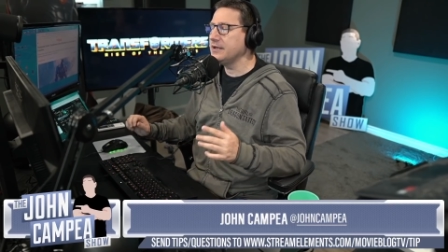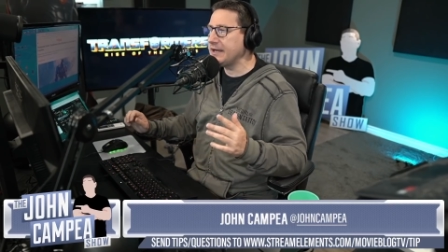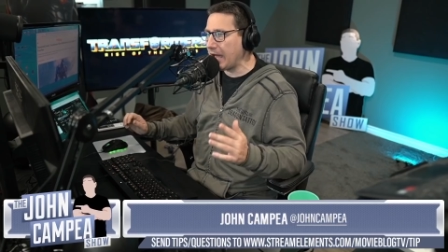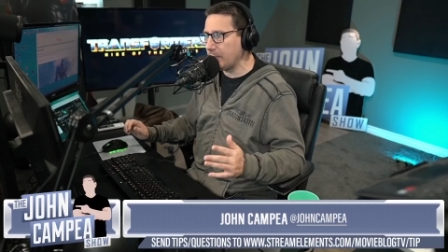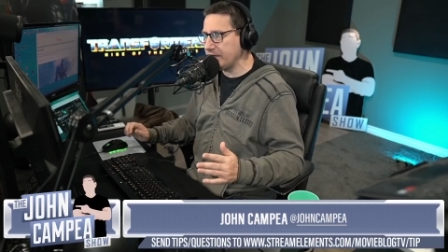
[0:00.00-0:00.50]

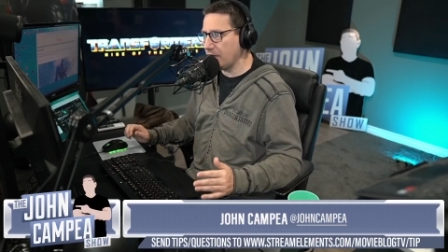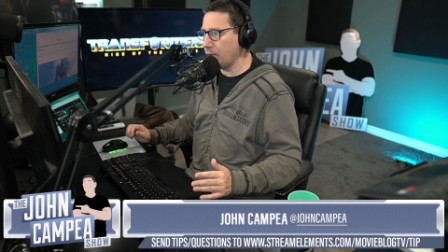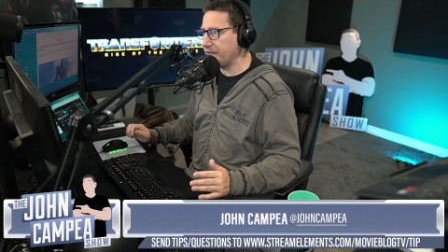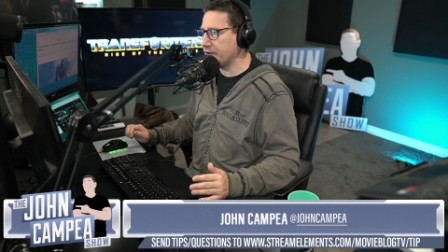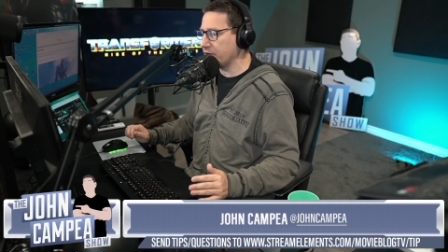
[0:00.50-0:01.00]
Now we know
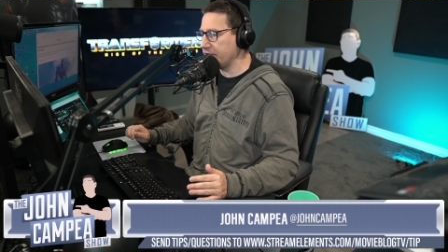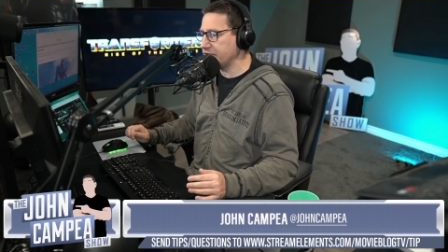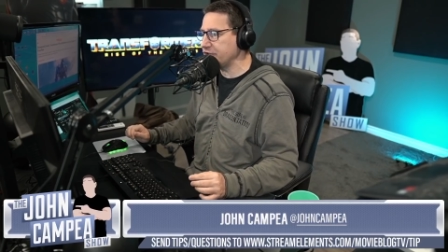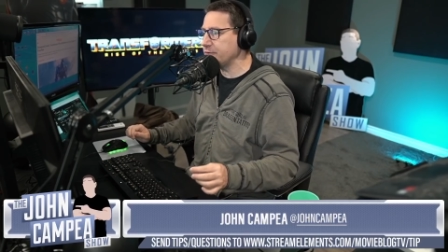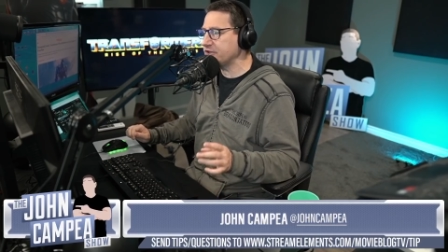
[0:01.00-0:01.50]
what they're going to
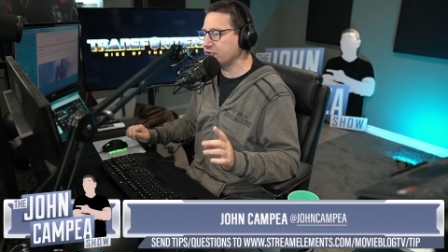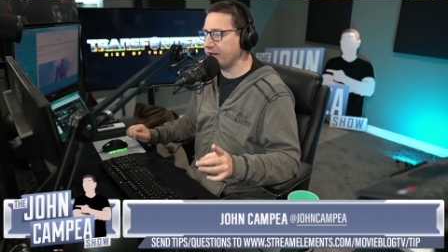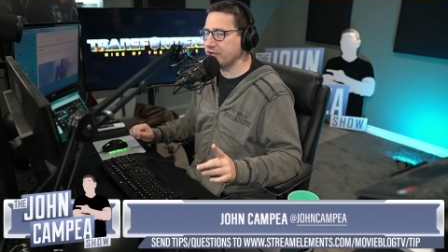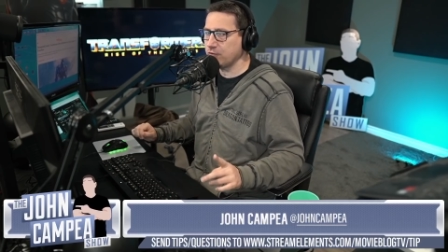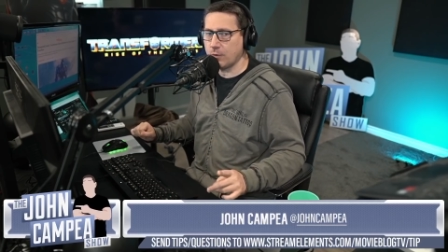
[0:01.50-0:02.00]
do. It's
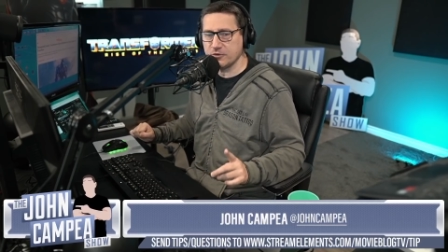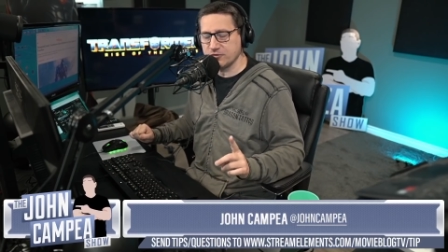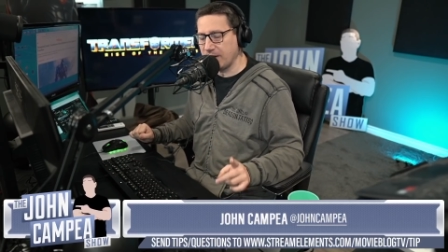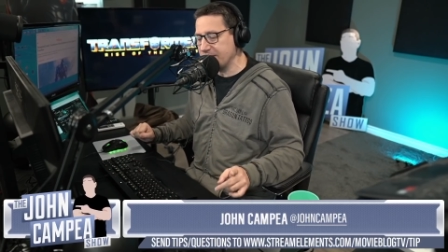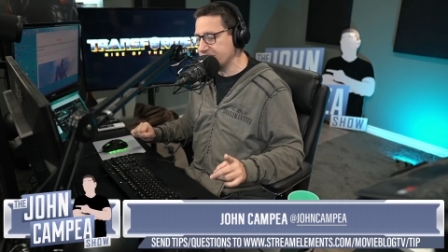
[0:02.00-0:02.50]
Transformers
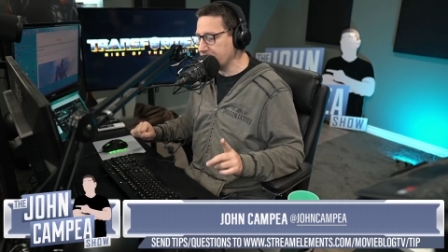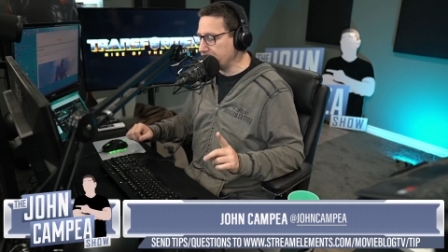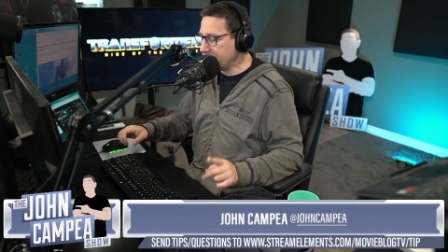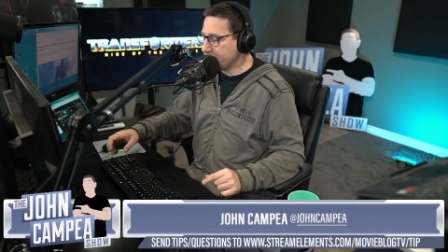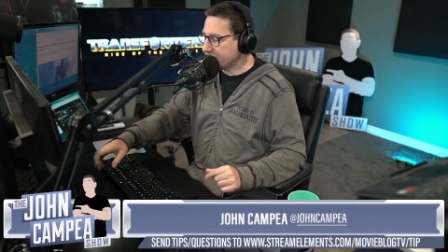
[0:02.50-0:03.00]
Rise of the
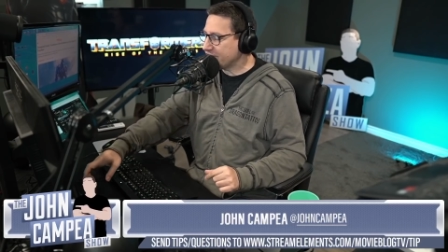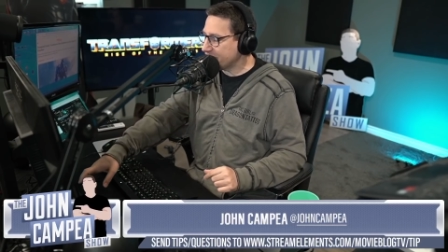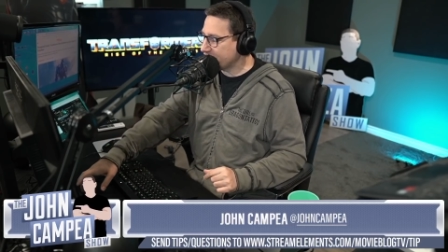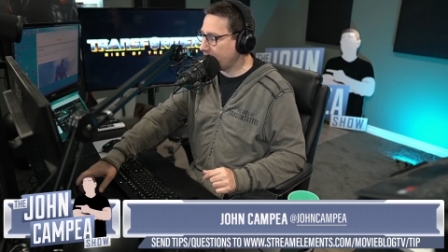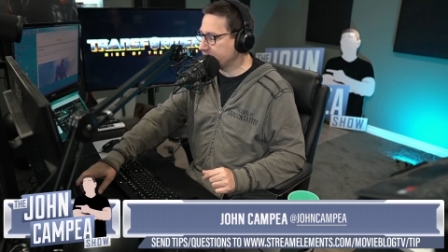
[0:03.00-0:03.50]
Beasts.
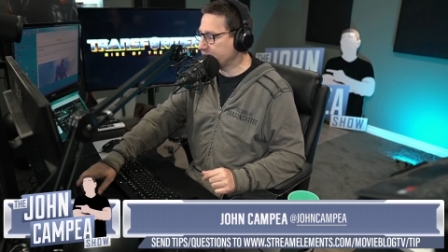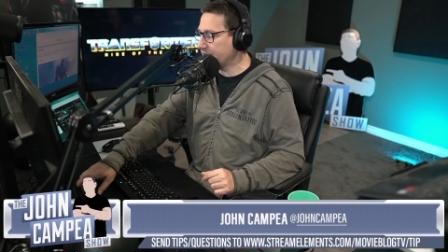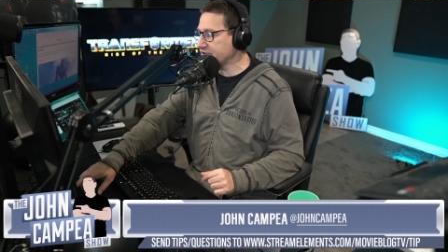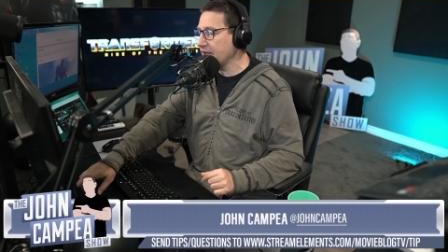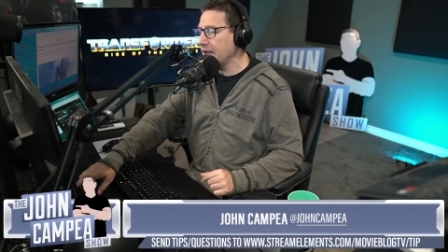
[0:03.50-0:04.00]
This comes to us